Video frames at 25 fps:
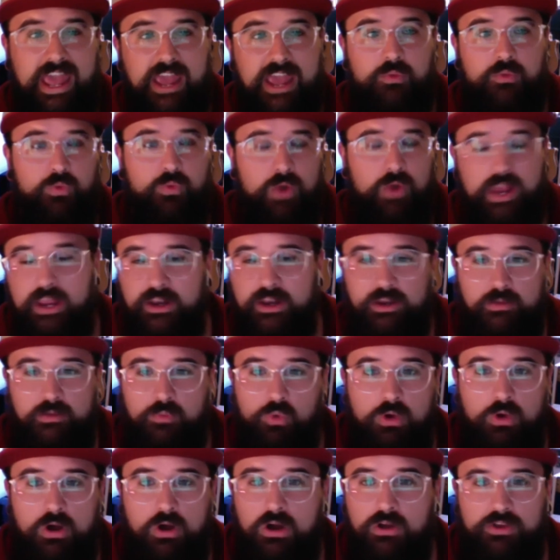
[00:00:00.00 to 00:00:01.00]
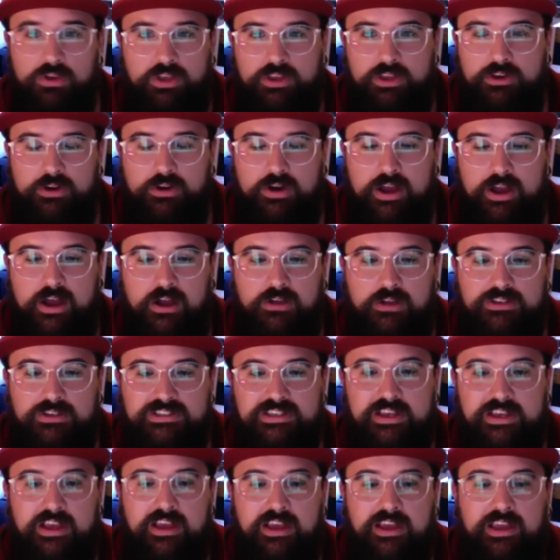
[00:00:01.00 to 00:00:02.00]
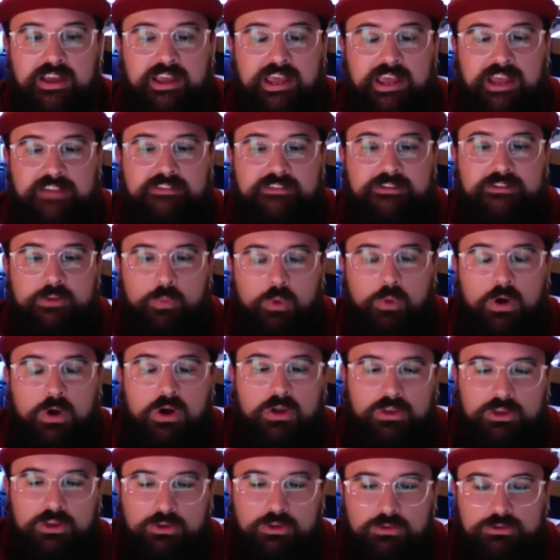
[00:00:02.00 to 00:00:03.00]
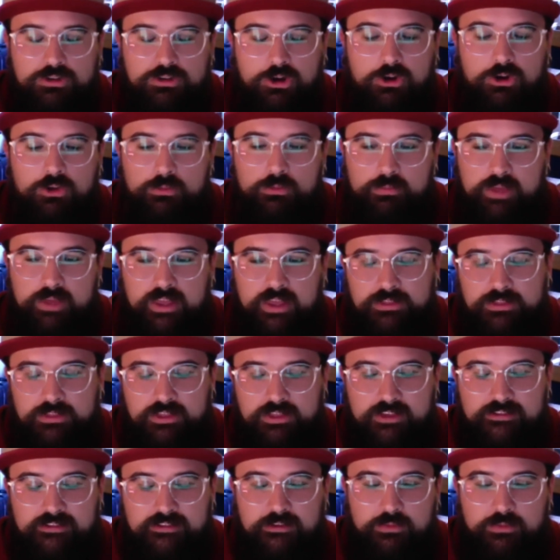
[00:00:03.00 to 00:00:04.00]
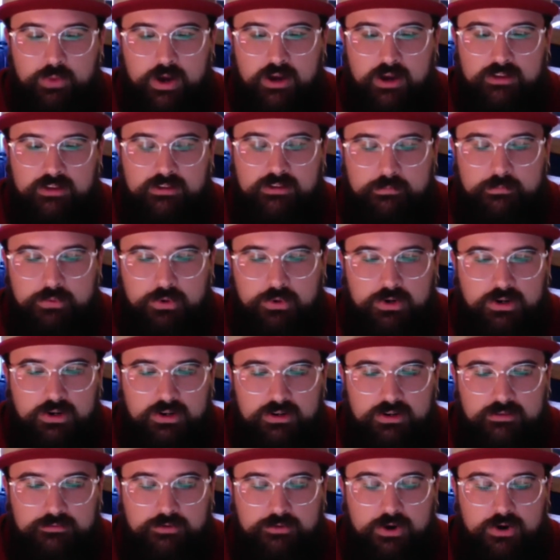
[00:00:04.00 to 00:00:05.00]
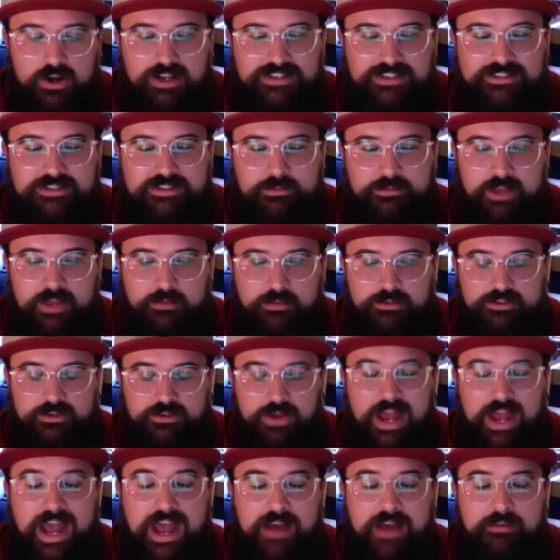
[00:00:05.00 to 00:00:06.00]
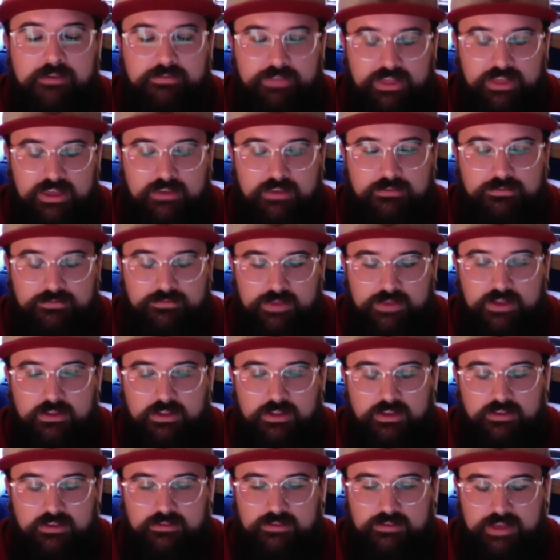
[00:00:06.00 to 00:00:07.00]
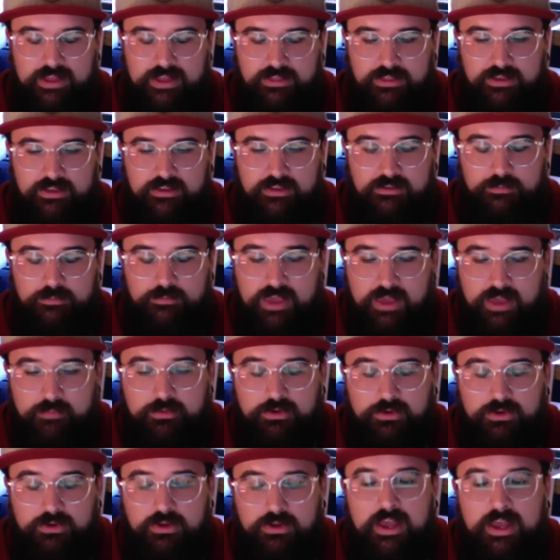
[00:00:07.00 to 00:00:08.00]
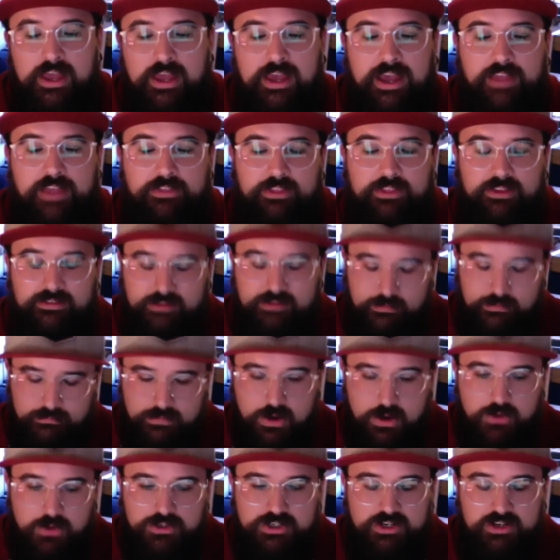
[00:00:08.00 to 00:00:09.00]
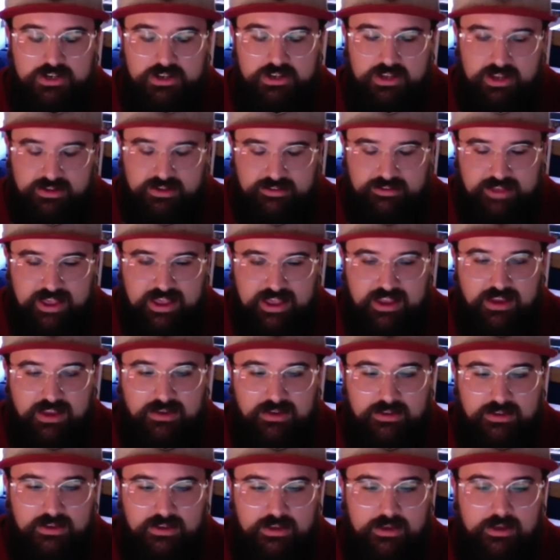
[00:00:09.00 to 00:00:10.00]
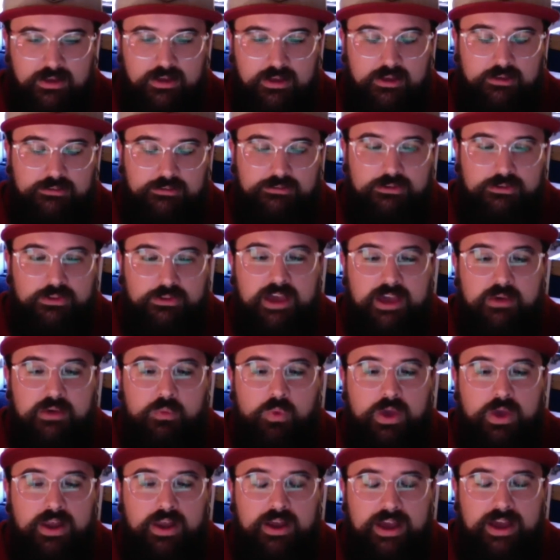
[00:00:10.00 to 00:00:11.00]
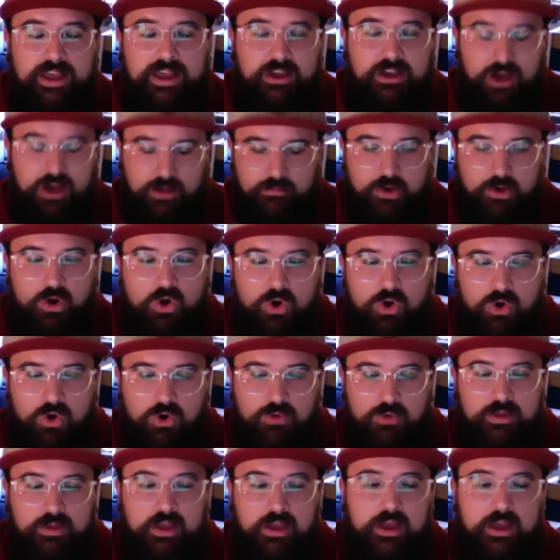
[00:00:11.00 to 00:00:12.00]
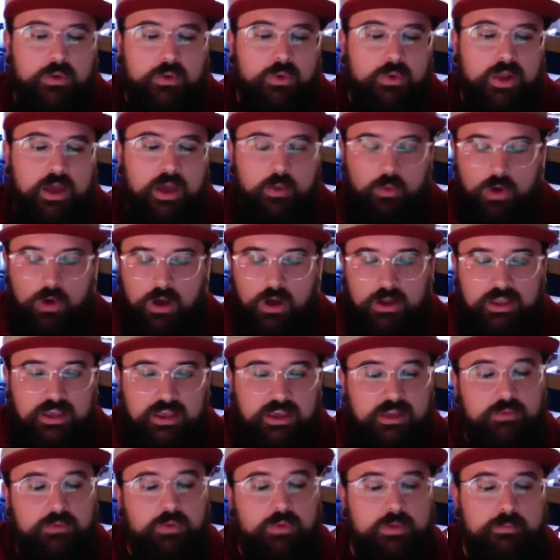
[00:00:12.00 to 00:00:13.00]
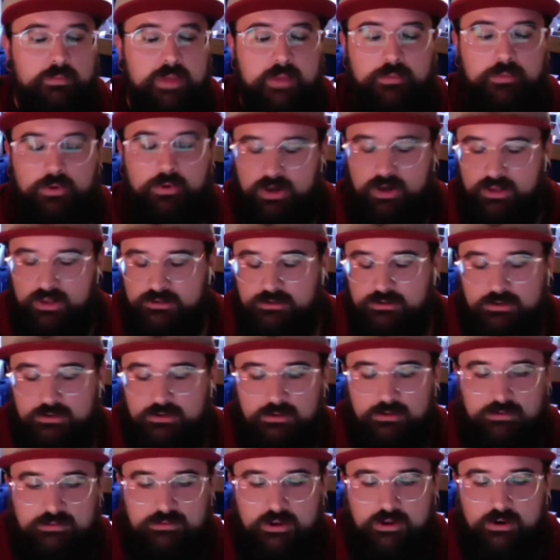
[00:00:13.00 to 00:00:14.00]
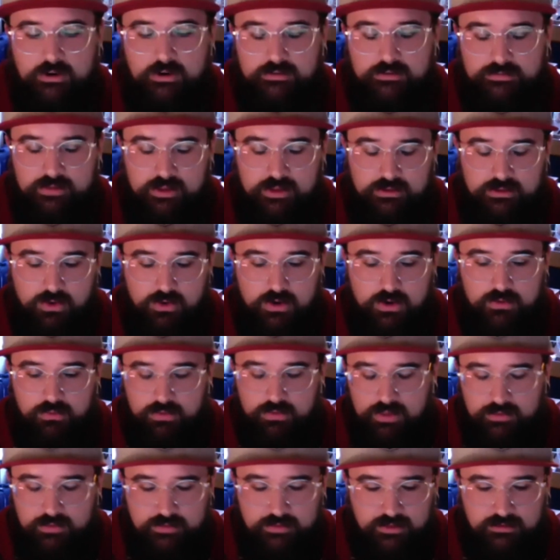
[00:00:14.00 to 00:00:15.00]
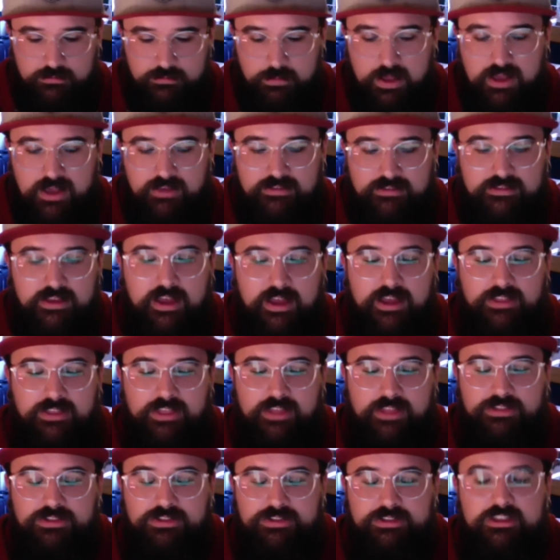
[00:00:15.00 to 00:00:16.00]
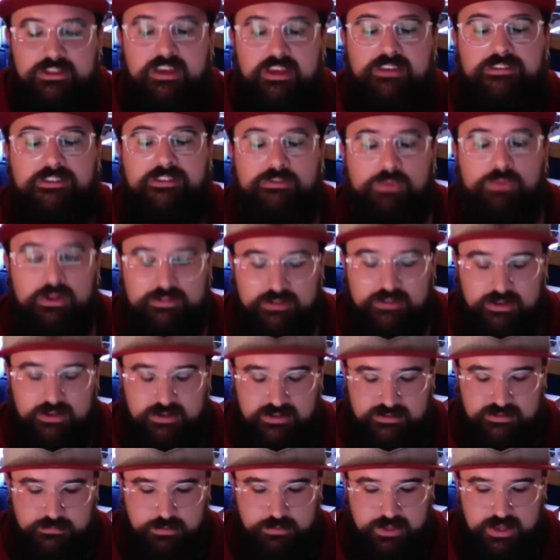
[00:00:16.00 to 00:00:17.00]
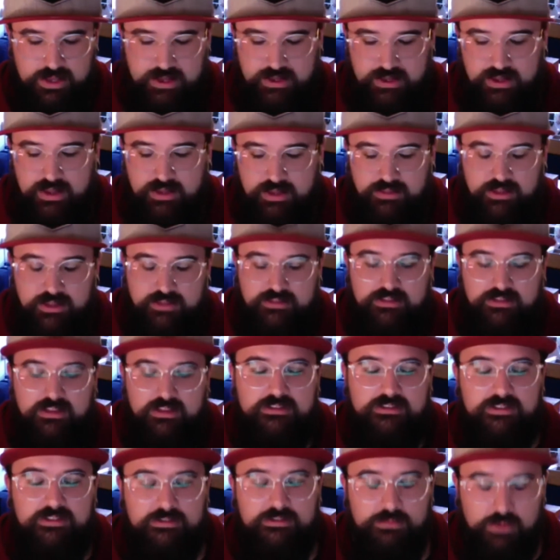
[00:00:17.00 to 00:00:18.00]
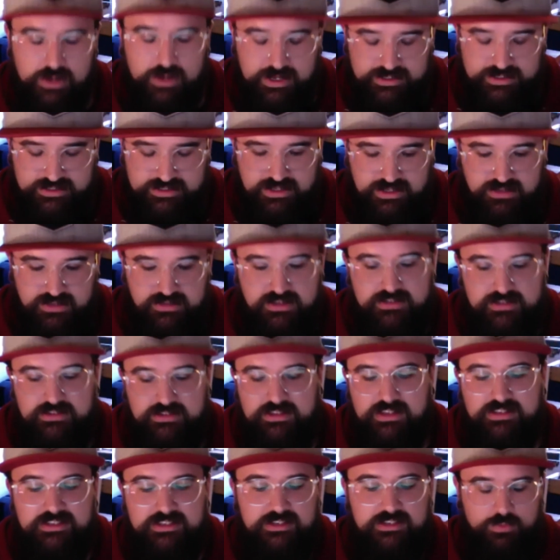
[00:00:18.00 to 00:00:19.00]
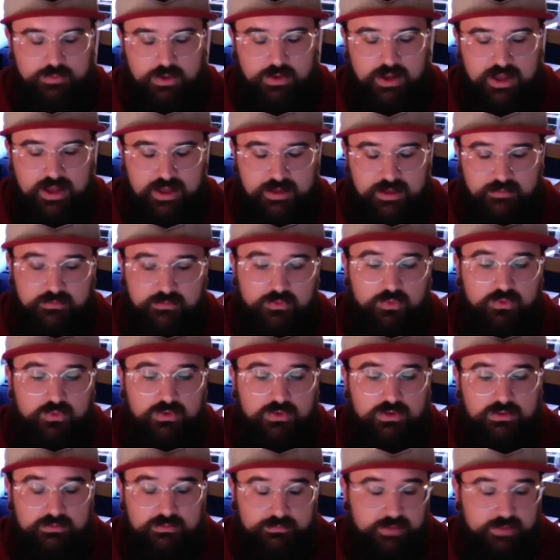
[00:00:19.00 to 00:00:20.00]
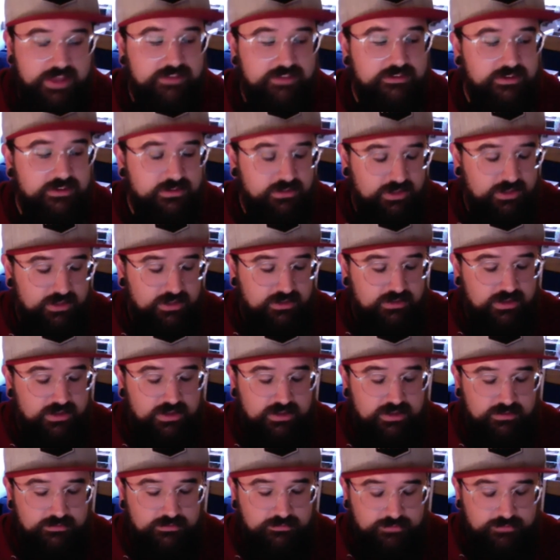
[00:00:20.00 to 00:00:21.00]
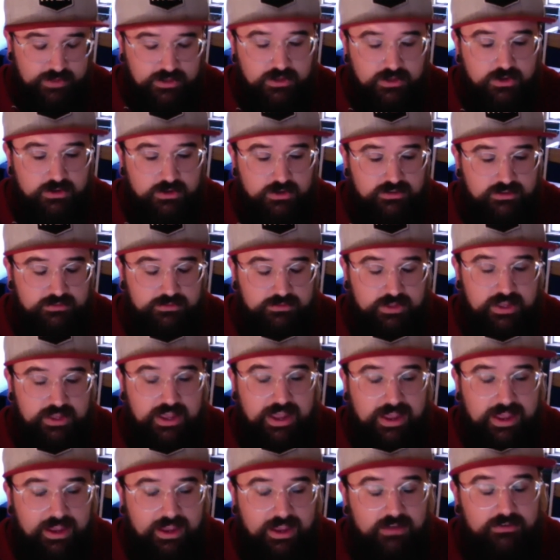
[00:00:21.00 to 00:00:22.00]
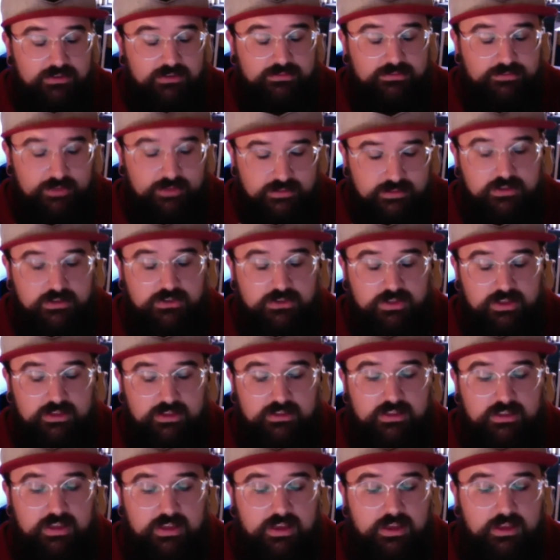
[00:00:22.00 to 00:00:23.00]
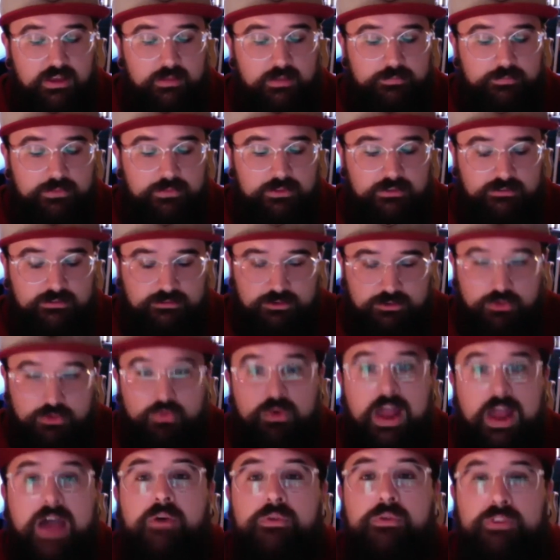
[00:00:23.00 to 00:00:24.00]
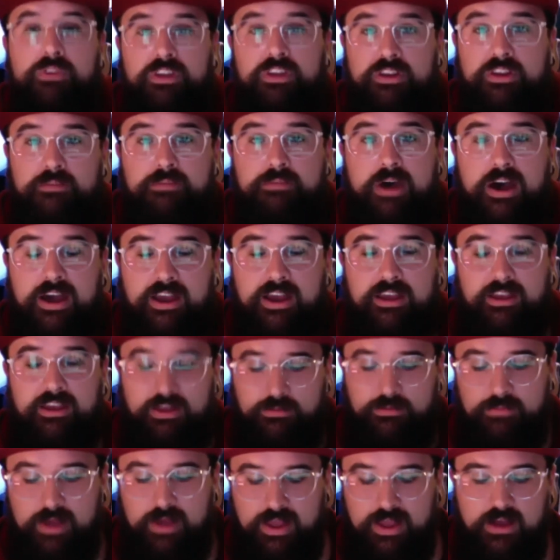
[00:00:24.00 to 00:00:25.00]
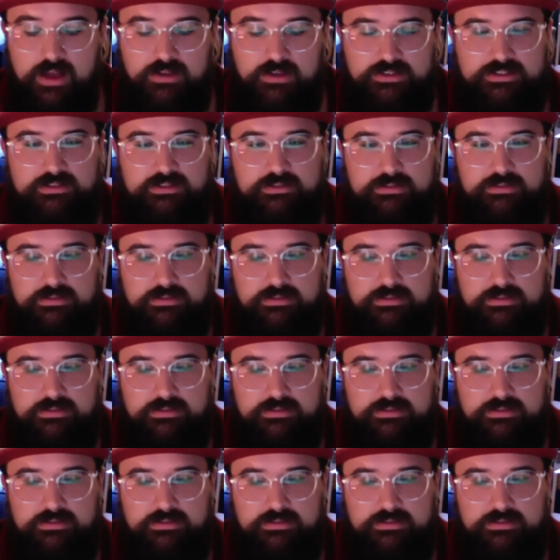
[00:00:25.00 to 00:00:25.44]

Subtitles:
random wall in your house. It's the wall you told me. This is where it's important for us to be able to have these feelings and these people and this emotion contained, so that when I come home, when I walk in, when people are introduced into our living space, that this is what's on display, that this is what I see, that this is what I am basically figuratively and physically surrounded by in my house.